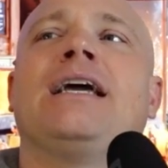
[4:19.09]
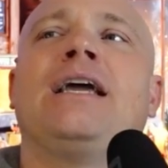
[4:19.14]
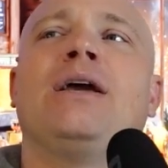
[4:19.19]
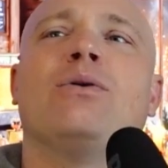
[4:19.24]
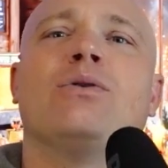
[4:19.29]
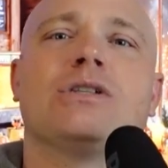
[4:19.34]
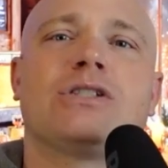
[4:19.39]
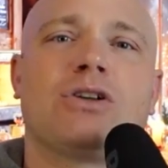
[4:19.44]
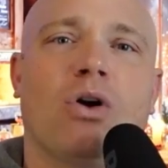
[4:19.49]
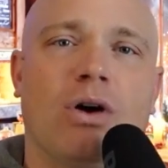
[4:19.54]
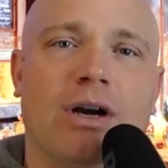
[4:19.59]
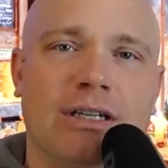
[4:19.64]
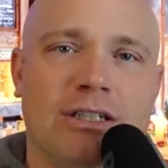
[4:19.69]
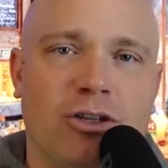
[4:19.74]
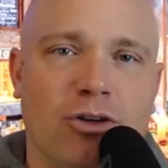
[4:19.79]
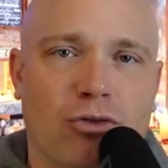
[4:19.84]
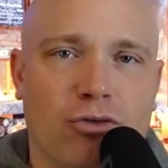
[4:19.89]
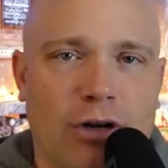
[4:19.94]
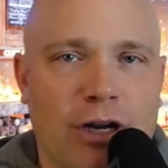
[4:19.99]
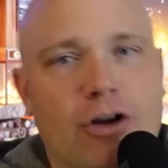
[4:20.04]
he was going
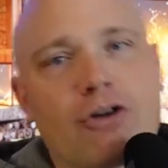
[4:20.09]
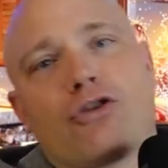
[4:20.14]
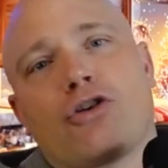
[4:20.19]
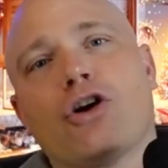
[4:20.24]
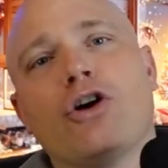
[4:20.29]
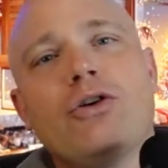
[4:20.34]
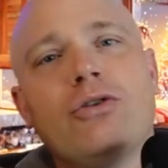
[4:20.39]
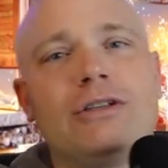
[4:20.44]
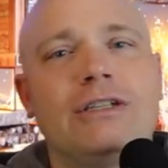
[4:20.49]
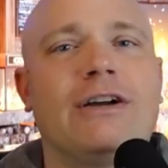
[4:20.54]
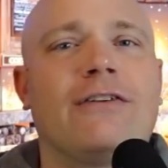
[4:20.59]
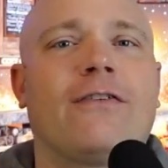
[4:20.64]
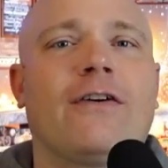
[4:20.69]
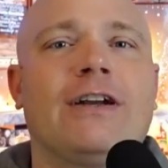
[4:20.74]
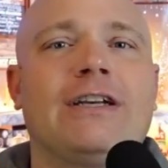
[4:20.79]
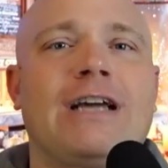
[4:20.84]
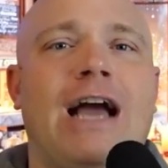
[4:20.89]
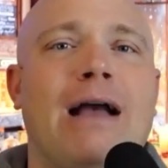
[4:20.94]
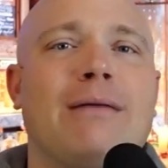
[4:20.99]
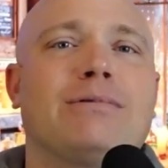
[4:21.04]
to recruit
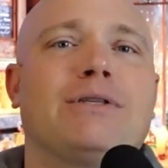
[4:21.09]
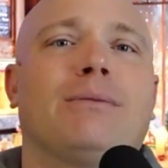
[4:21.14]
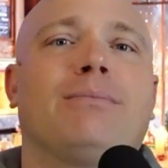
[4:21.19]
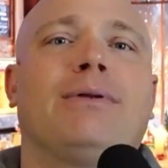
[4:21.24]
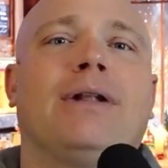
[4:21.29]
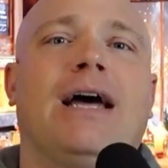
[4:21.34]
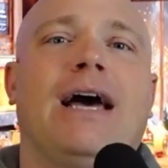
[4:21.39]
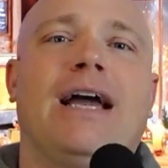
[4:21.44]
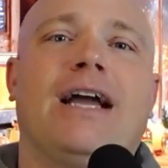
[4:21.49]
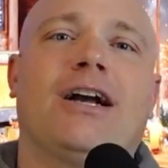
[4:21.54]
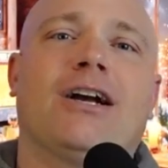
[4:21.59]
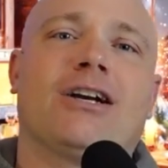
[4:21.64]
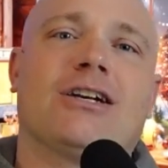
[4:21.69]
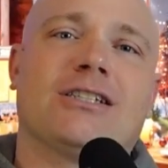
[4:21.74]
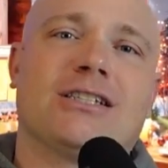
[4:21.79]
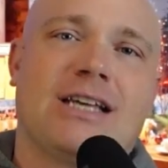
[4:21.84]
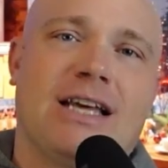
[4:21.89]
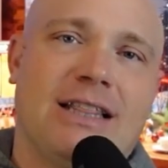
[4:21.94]
different types of players,